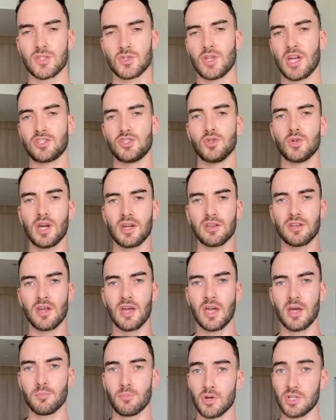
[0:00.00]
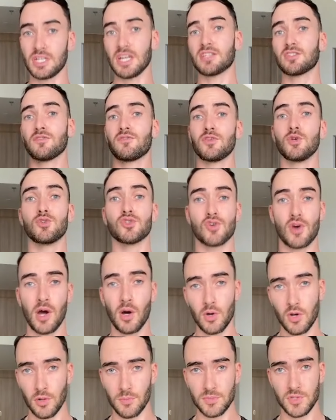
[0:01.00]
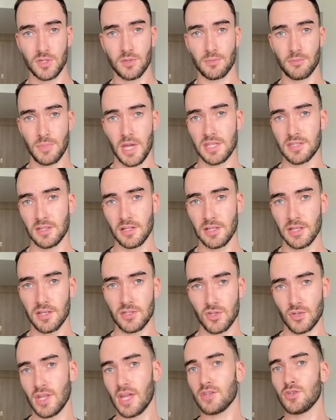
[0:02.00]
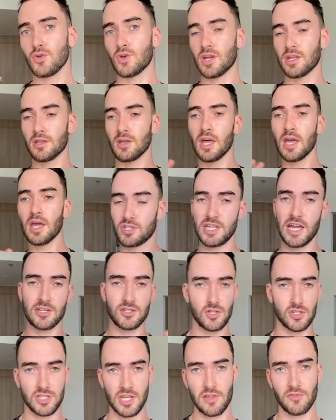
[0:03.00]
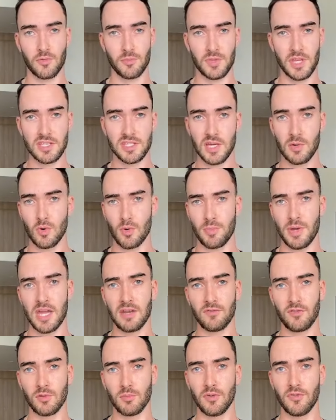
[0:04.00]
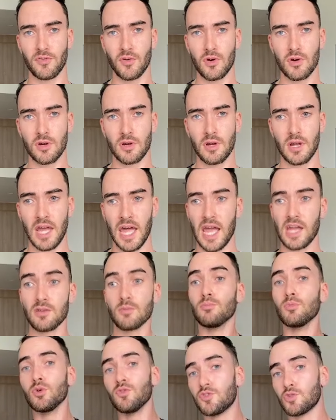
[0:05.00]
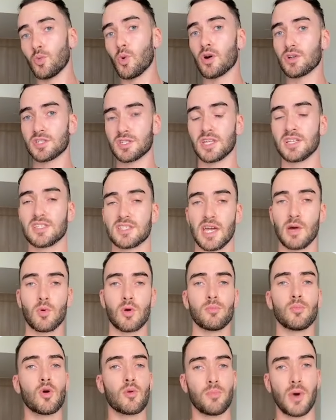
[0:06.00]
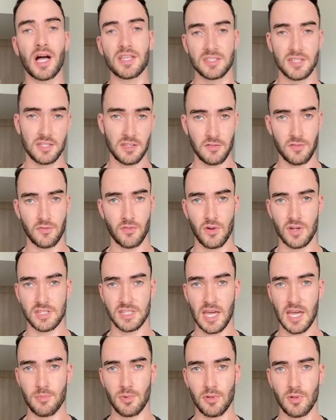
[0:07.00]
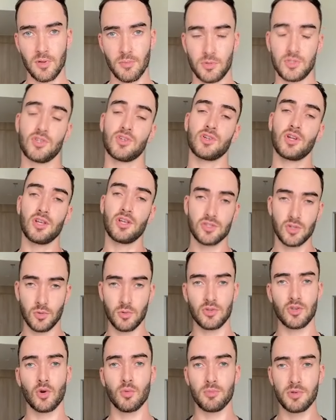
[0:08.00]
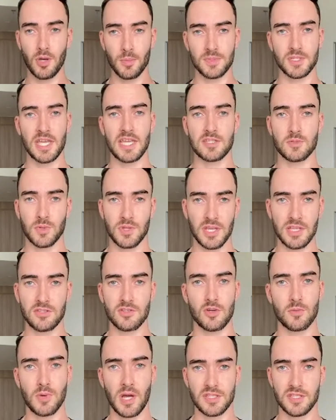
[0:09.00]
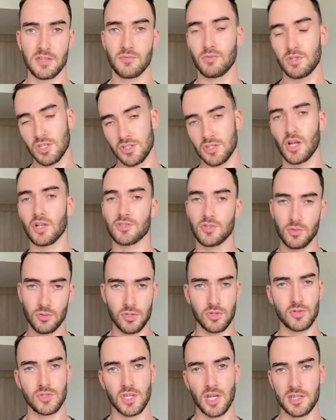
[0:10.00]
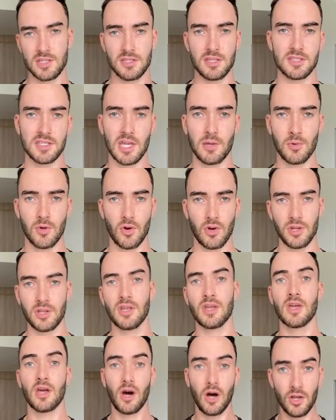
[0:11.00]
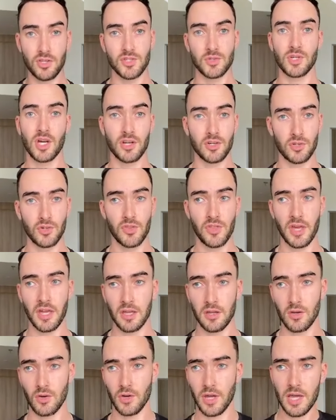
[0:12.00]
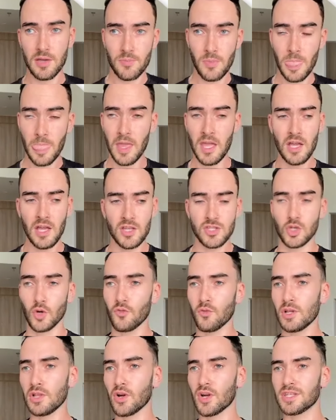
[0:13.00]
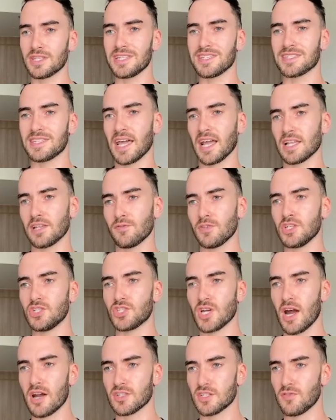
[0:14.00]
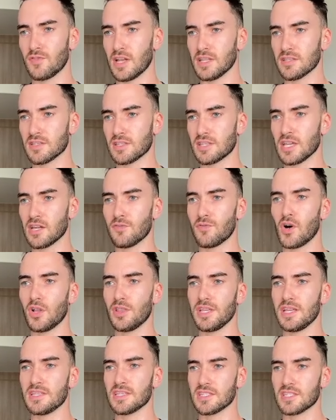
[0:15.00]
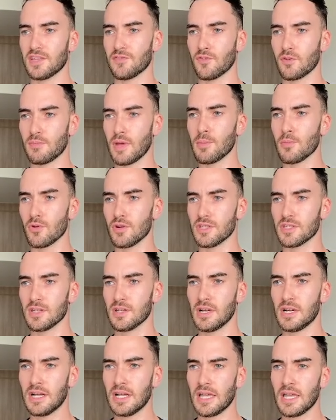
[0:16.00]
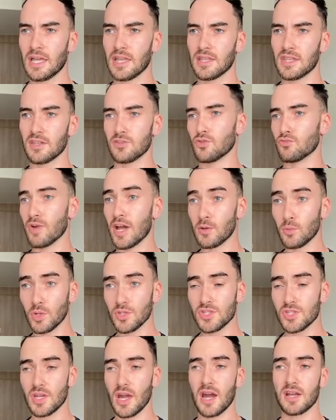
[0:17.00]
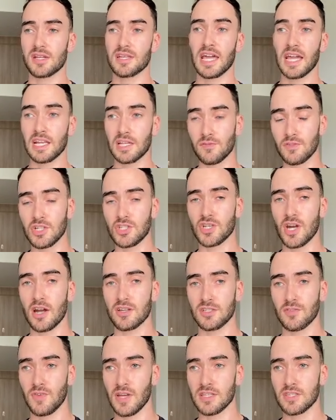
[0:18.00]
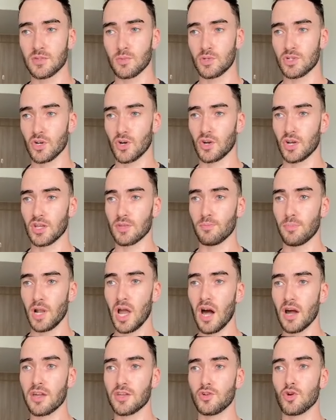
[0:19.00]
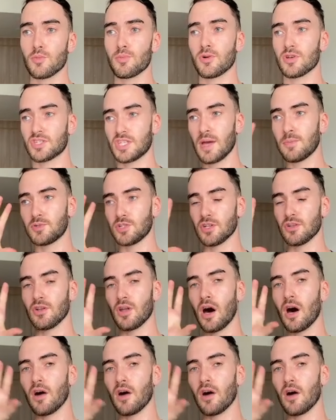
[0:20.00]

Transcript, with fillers: so that you can predict future outcomes basically so that you can protect yourself from things that were painful before for and move towards things that were more positive for example but you can also you know be obsessed with things that are positive which is also two sides of the same coin also not a good thing okay so if we look at these negatively charged events think of all these as different memories the, the red ones are the negatively charged events which are going to block your perception